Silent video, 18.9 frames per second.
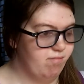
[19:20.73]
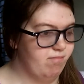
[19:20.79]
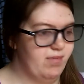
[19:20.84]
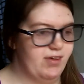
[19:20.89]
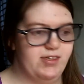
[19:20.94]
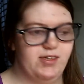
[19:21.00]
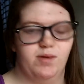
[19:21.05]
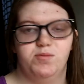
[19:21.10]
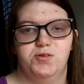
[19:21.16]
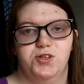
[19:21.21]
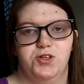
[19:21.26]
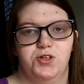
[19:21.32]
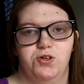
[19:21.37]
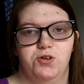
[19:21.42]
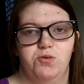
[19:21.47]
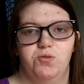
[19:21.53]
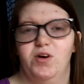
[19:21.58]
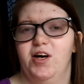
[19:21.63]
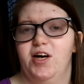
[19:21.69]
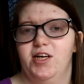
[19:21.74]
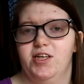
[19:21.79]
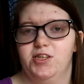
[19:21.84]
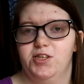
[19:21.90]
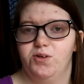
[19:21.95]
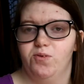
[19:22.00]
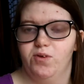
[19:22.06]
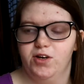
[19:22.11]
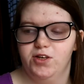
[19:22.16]
it's up to you
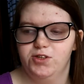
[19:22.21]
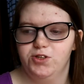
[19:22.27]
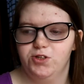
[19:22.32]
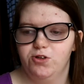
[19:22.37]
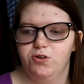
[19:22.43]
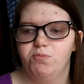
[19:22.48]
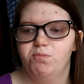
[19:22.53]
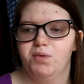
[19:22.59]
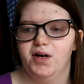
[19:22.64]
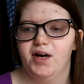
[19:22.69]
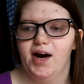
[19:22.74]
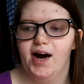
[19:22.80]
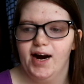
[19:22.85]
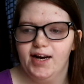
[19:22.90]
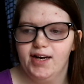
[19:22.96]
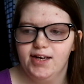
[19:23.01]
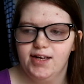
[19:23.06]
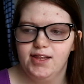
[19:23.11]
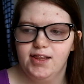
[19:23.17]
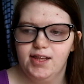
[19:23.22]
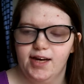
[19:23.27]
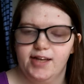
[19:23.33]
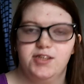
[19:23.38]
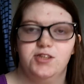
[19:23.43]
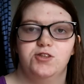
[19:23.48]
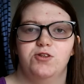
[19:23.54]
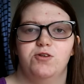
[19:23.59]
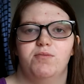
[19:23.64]
what you want to do. But I
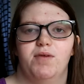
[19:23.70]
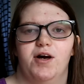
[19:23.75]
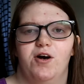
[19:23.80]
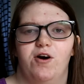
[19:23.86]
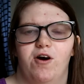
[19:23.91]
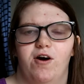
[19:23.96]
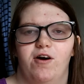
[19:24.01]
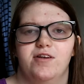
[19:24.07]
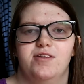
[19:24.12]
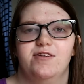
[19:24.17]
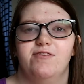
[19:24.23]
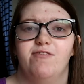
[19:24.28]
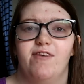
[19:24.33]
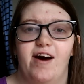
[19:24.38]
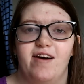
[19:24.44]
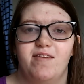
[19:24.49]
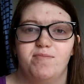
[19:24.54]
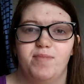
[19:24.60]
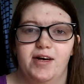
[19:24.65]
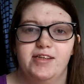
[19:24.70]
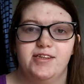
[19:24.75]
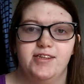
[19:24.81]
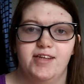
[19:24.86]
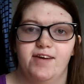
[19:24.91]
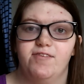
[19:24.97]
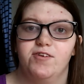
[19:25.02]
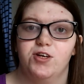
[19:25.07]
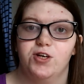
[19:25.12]
like to do my cards
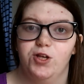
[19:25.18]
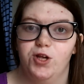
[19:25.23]
5x7